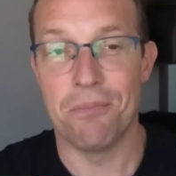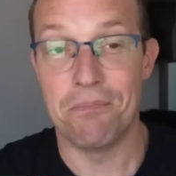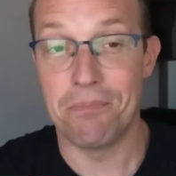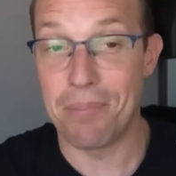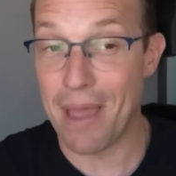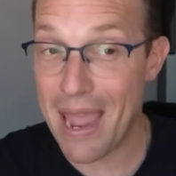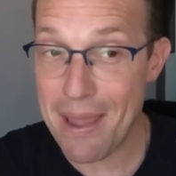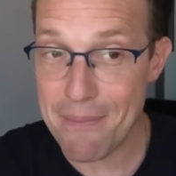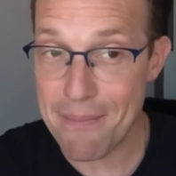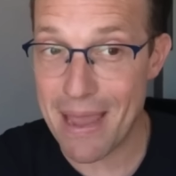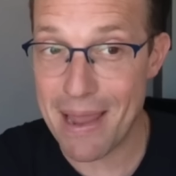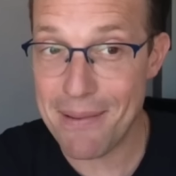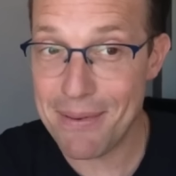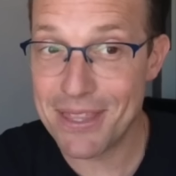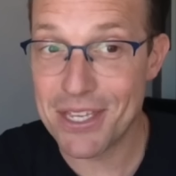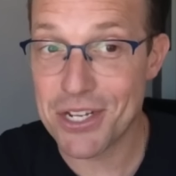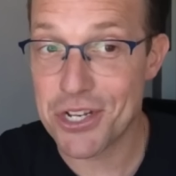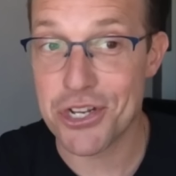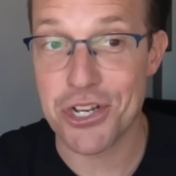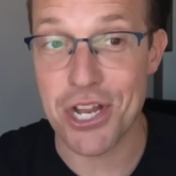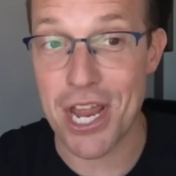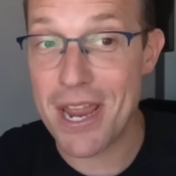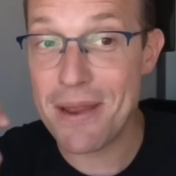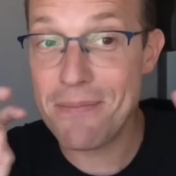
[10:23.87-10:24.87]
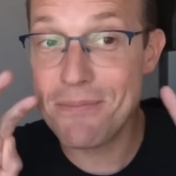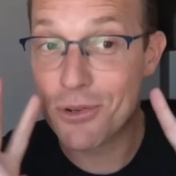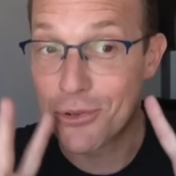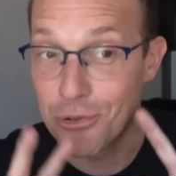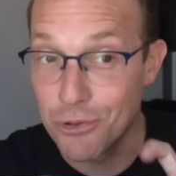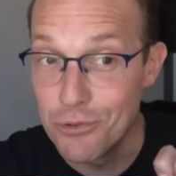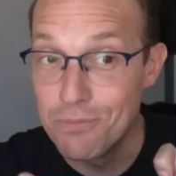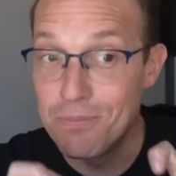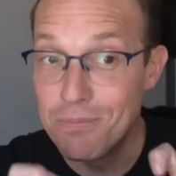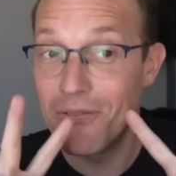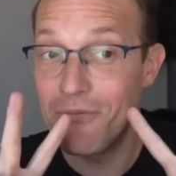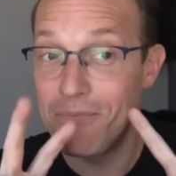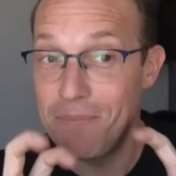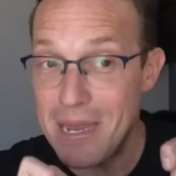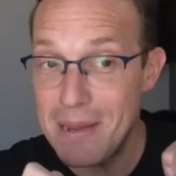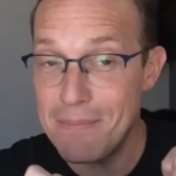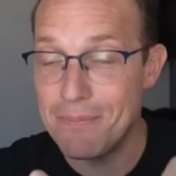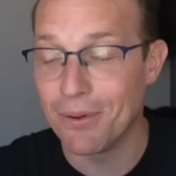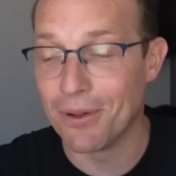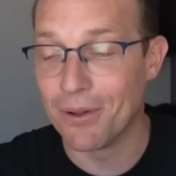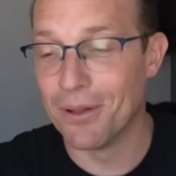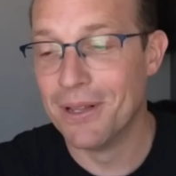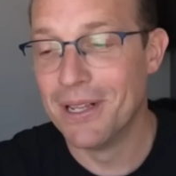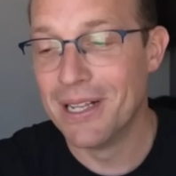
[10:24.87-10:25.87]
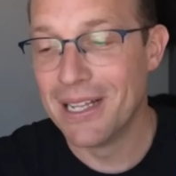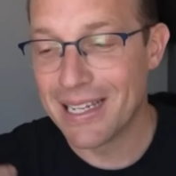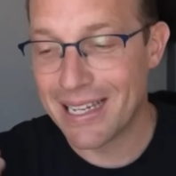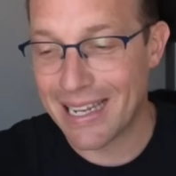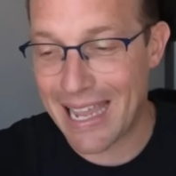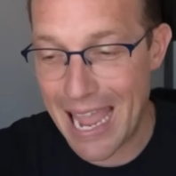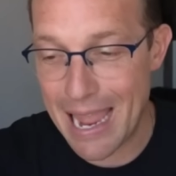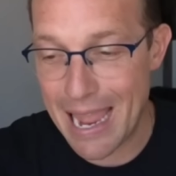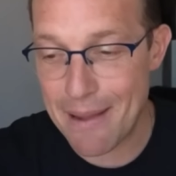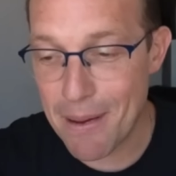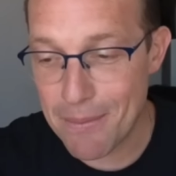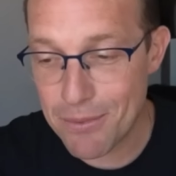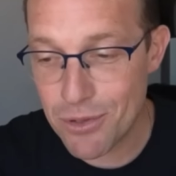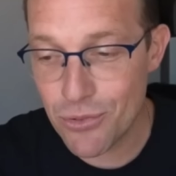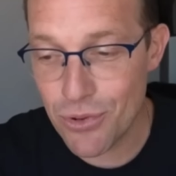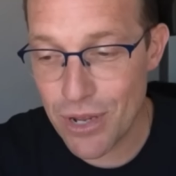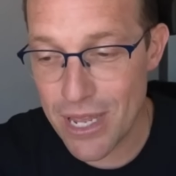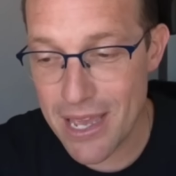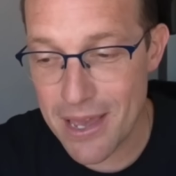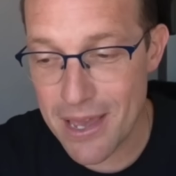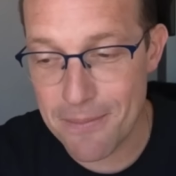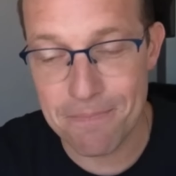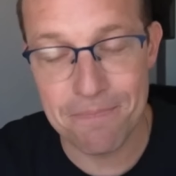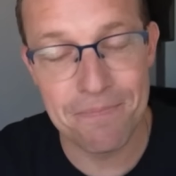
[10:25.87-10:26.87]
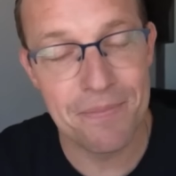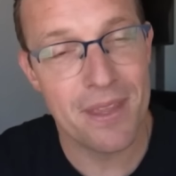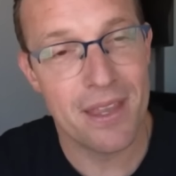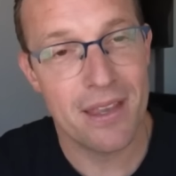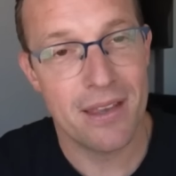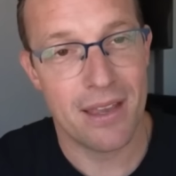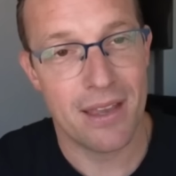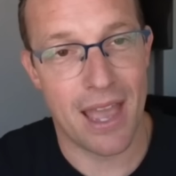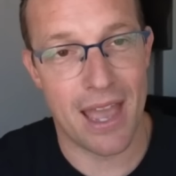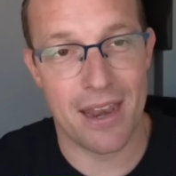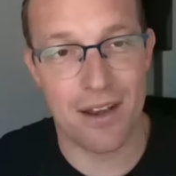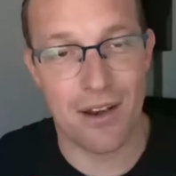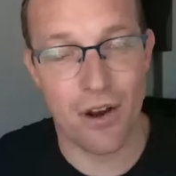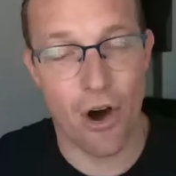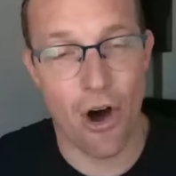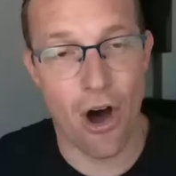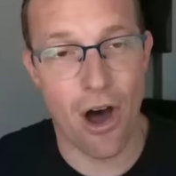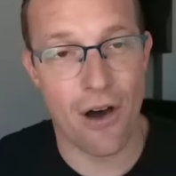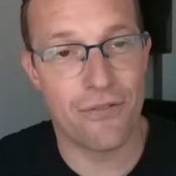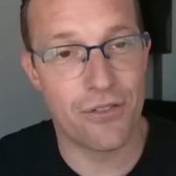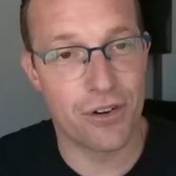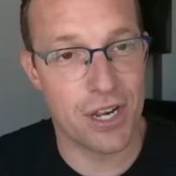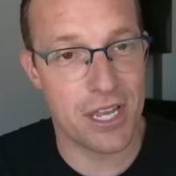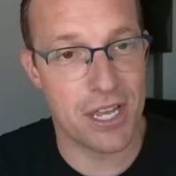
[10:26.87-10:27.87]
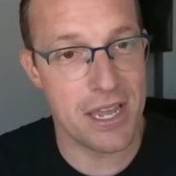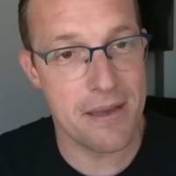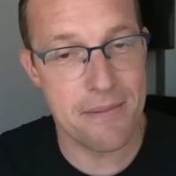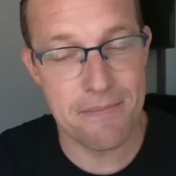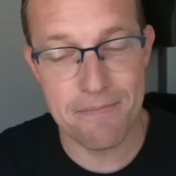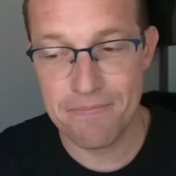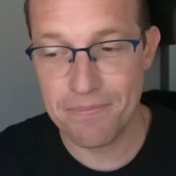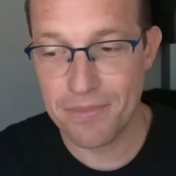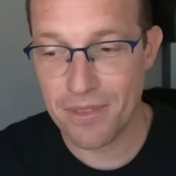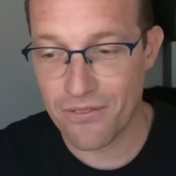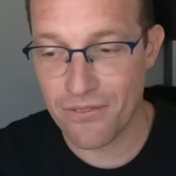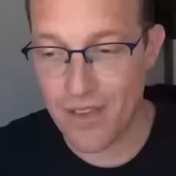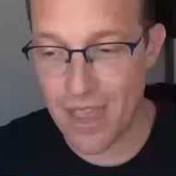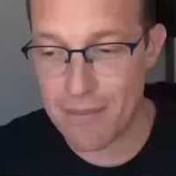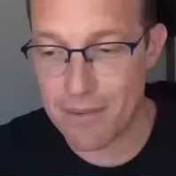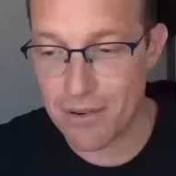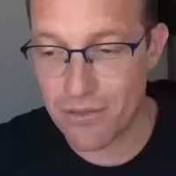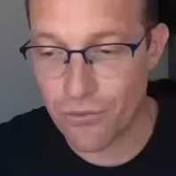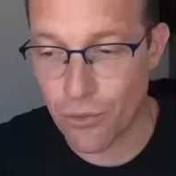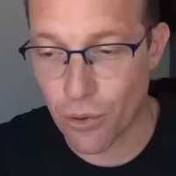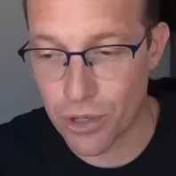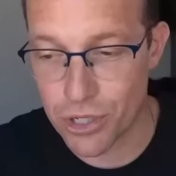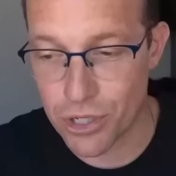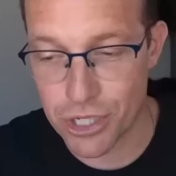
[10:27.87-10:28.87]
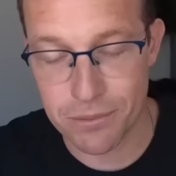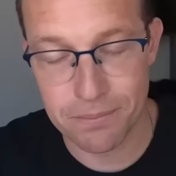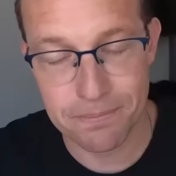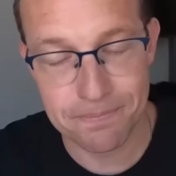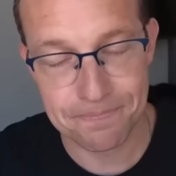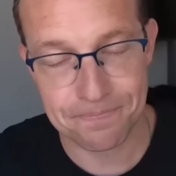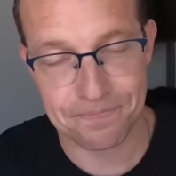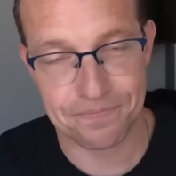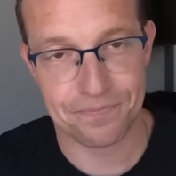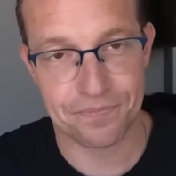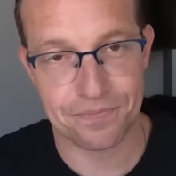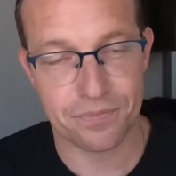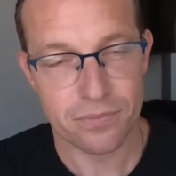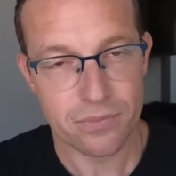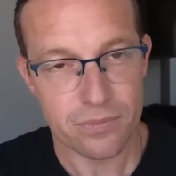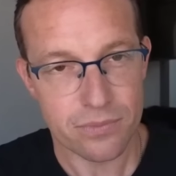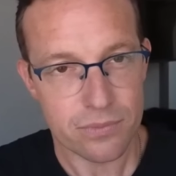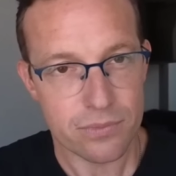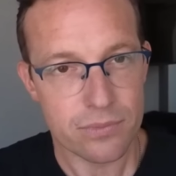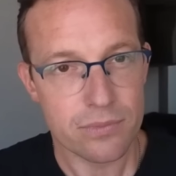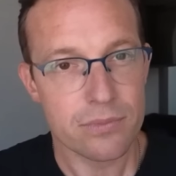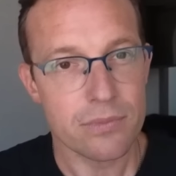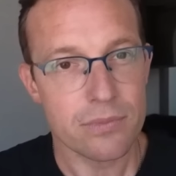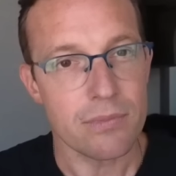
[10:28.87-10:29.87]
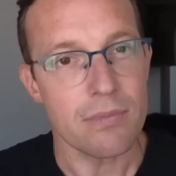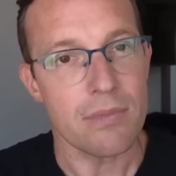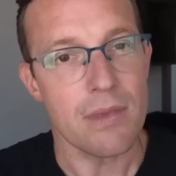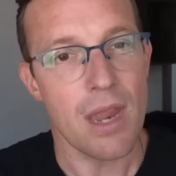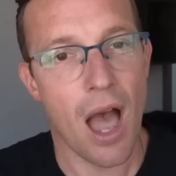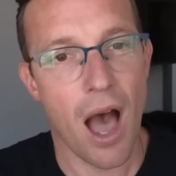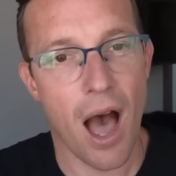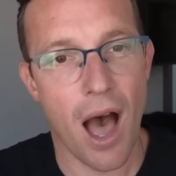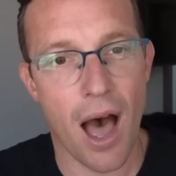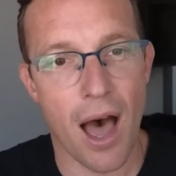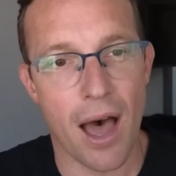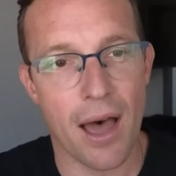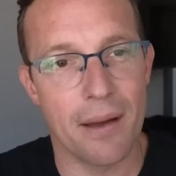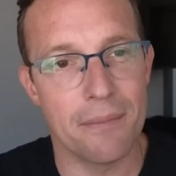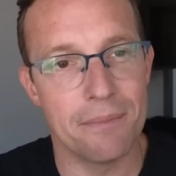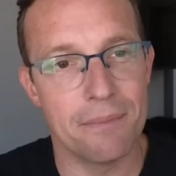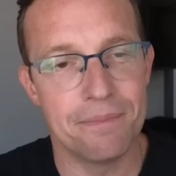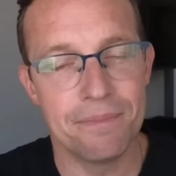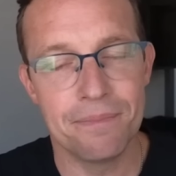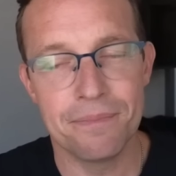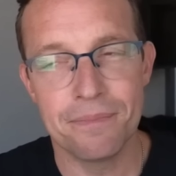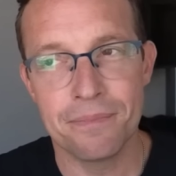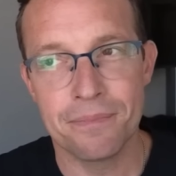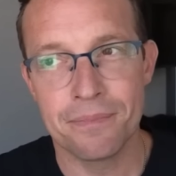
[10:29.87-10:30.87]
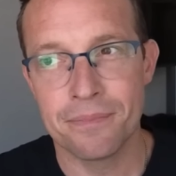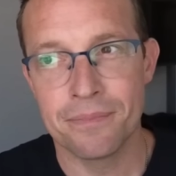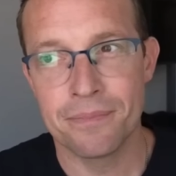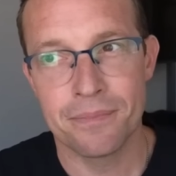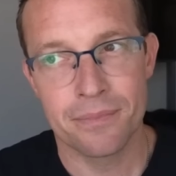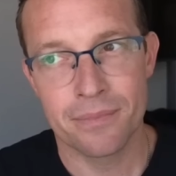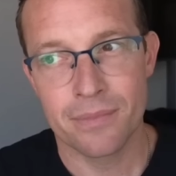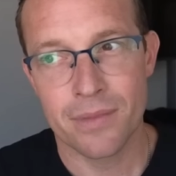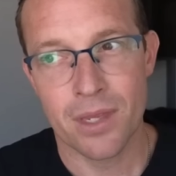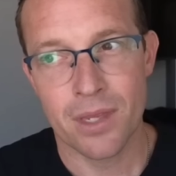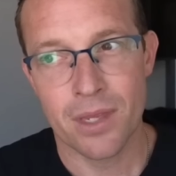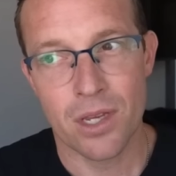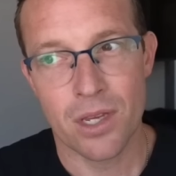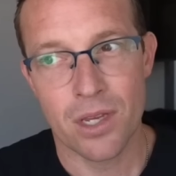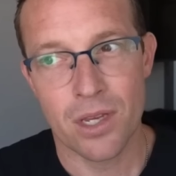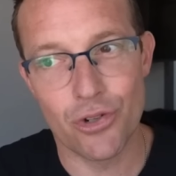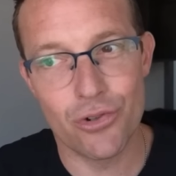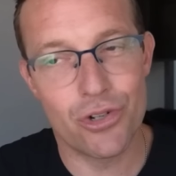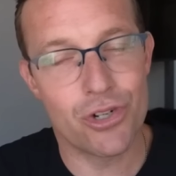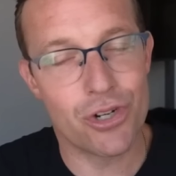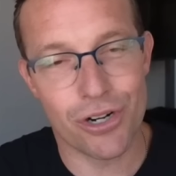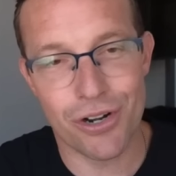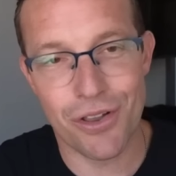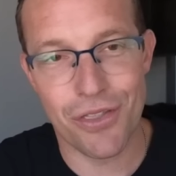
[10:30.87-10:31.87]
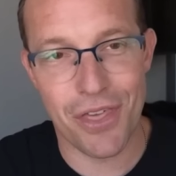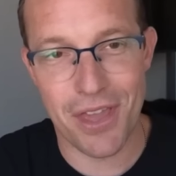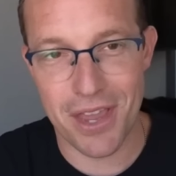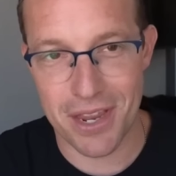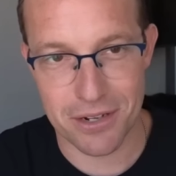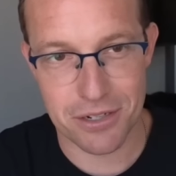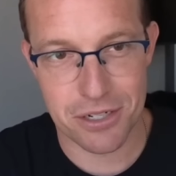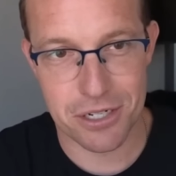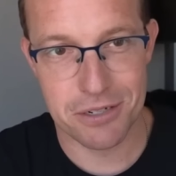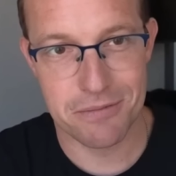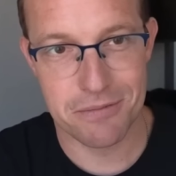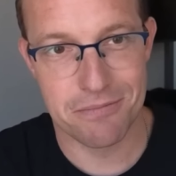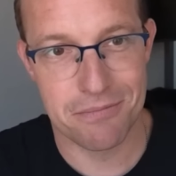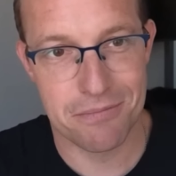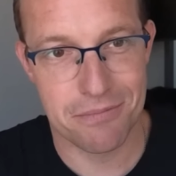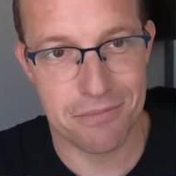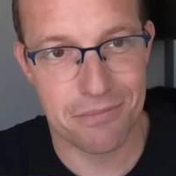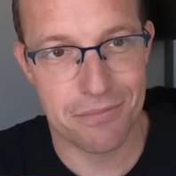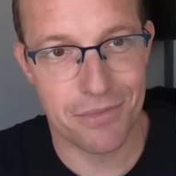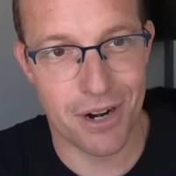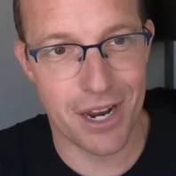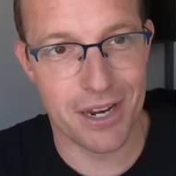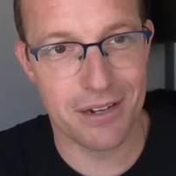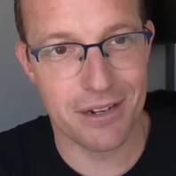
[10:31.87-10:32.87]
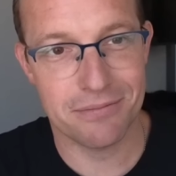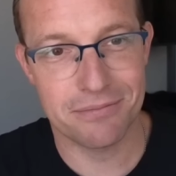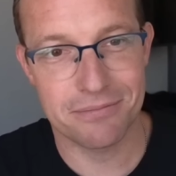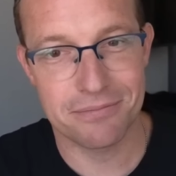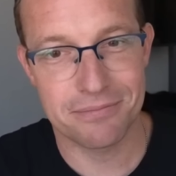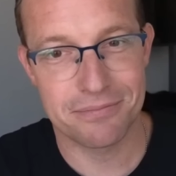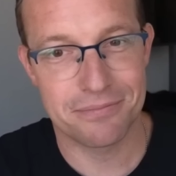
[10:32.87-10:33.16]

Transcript: maybe the same group of people came up to him and offered him fame and fortune to do certain things, right?